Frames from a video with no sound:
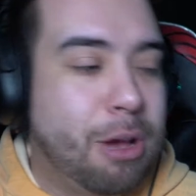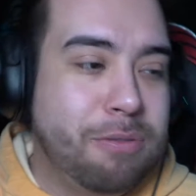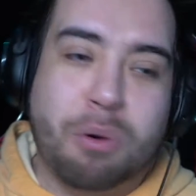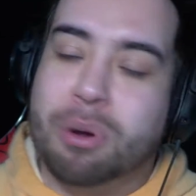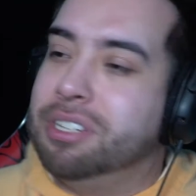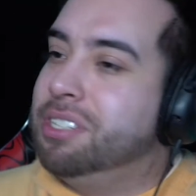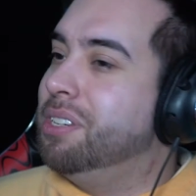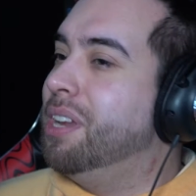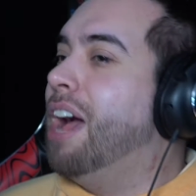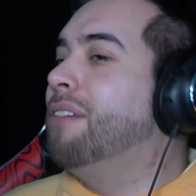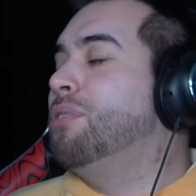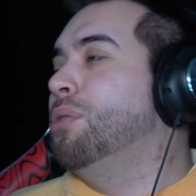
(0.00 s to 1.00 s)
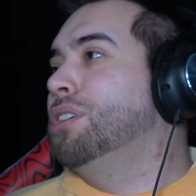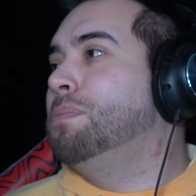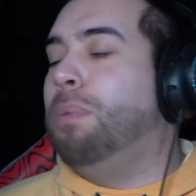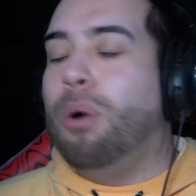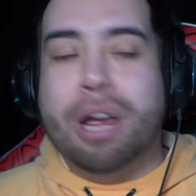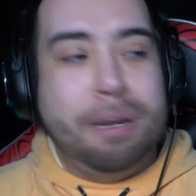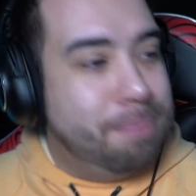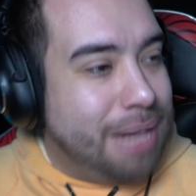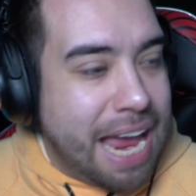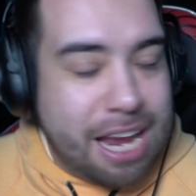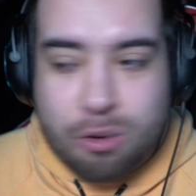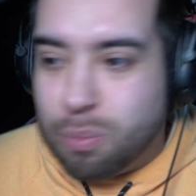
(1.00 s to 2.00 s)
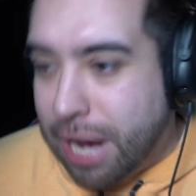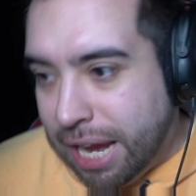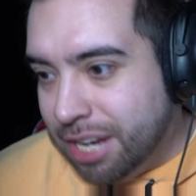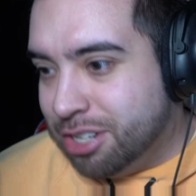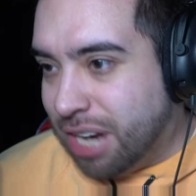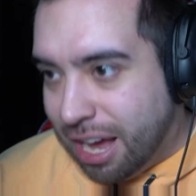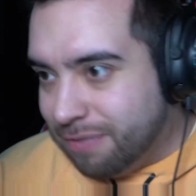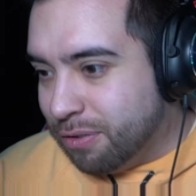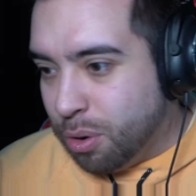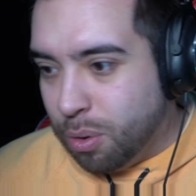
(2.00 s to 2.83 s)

Of course, of course. Point blank range, of